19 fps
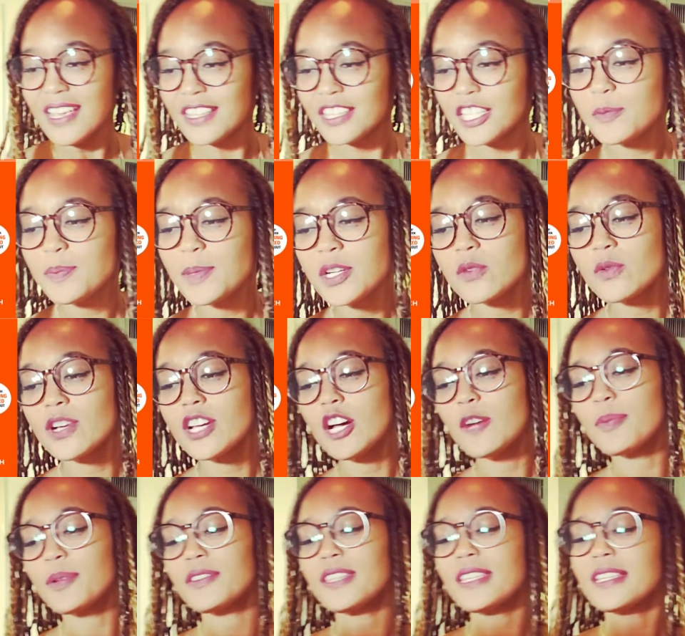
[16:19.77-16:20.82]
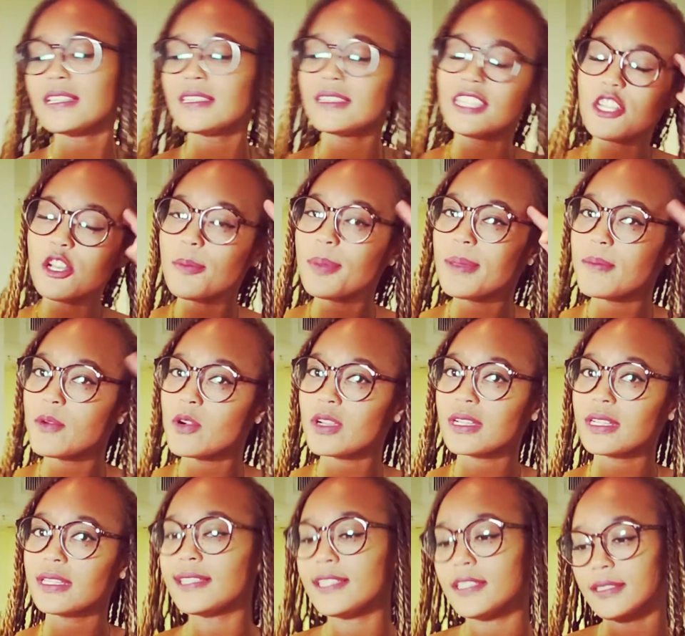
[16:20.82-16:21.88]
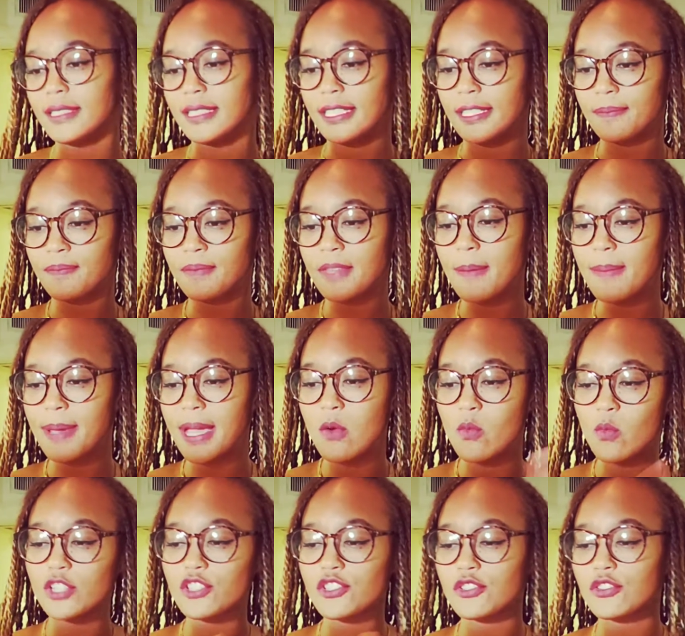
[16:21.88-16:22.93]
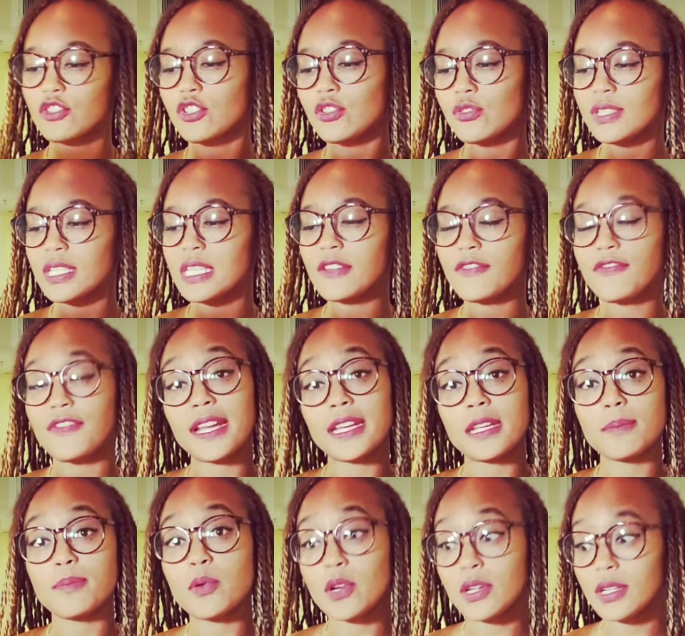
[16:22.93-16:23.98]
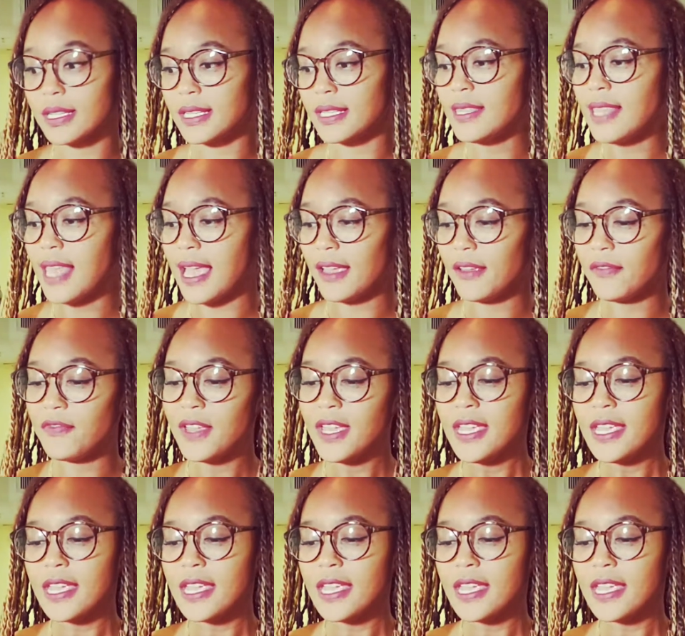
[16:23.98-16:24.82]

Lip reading: This book will help you think a little bit more clearly about what you're choosing to find important in life